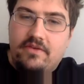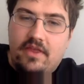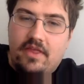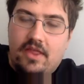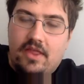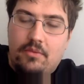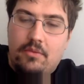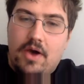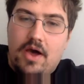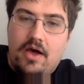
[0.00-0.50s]
say
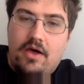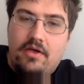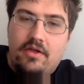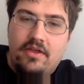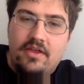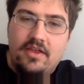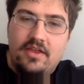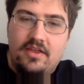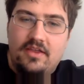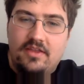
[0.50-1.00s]
like, well,
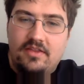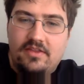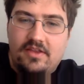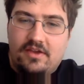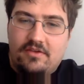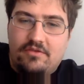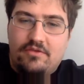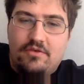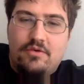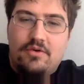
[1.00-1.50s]

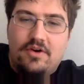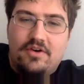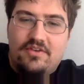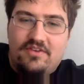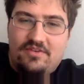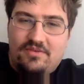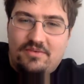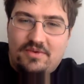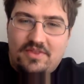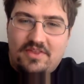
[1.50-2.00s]
like of
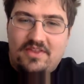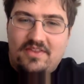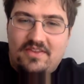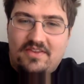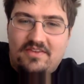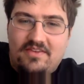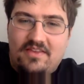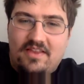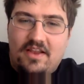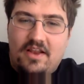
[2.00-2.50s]
course within
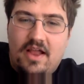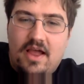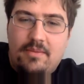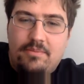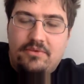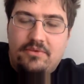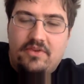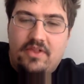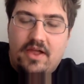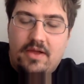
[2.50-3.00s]
this little
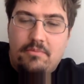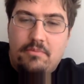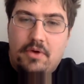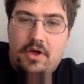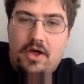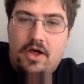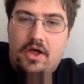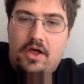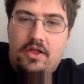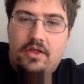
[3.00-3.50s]
epsilon
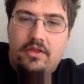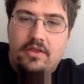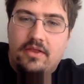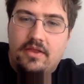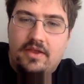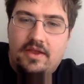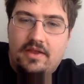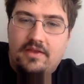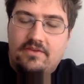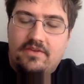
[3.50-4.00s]
ball
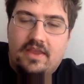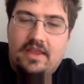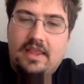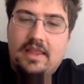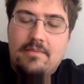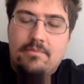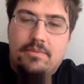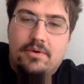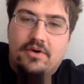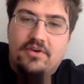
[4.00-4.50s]
it's like
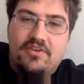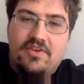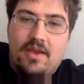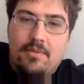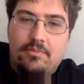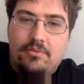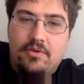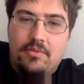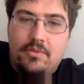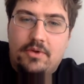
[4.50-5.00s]

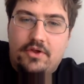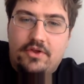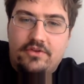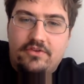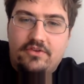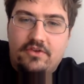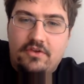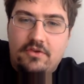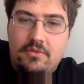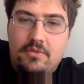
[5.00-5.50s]
imperceptible,
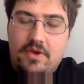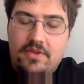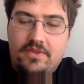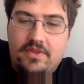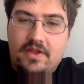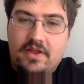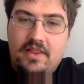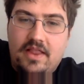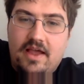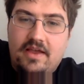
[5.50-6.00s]
so you want
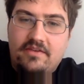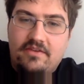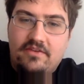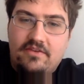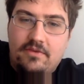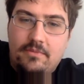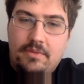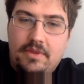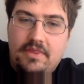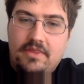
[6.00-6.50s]
the
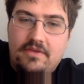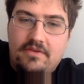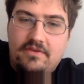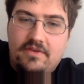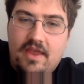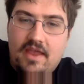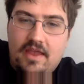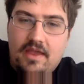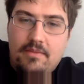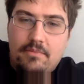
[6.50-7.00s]
class to be the
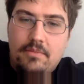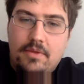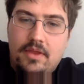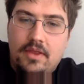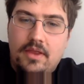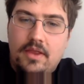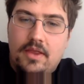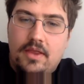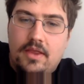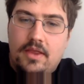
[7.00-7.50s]
same,
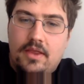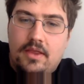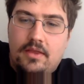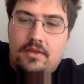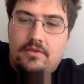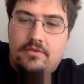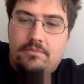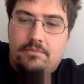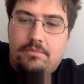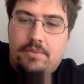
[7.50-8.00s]

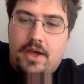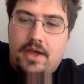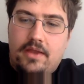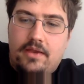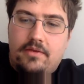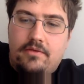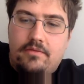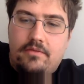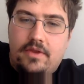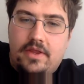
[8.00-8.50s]

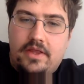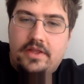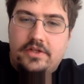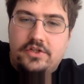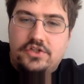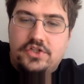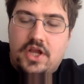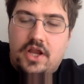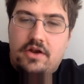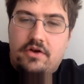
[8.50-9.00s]
but
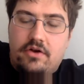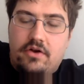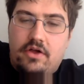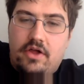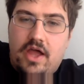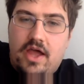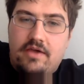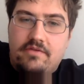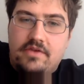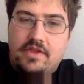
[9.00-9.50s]
in
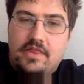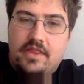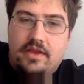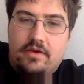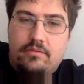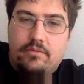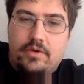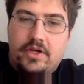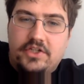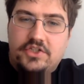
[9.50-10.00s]
general having
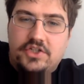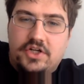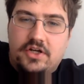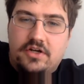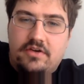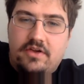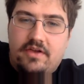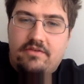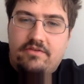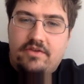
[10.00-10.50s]
like
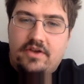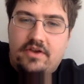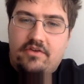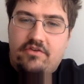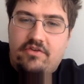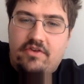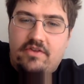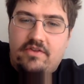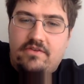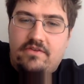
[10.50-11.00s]
richer
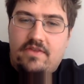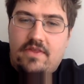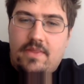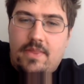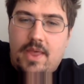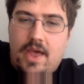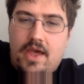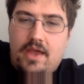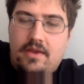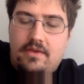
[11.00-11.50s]
definitions
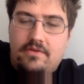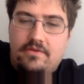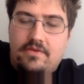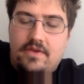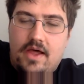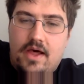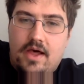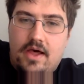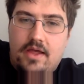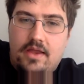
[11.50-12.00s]
than that
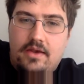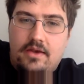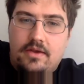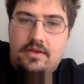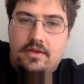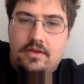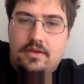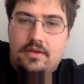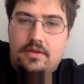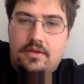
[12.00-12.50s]
is not
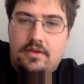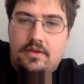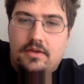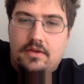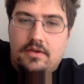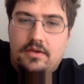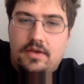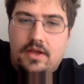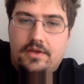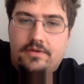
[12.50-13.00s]

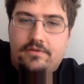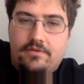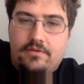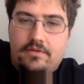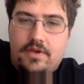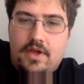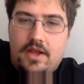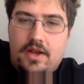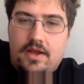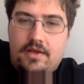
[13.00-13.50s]

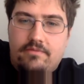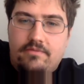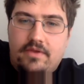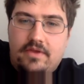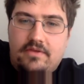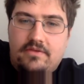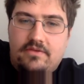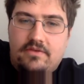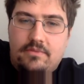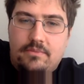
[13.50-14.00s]

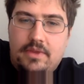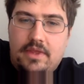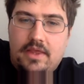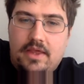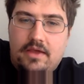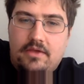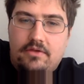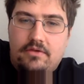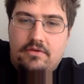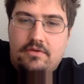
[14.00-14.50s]
obvious to
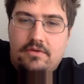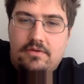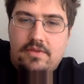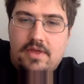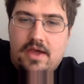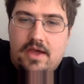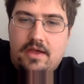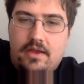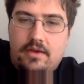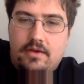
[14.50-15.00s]
me how you do
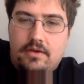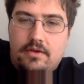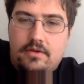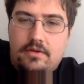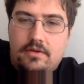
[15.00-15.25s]
that.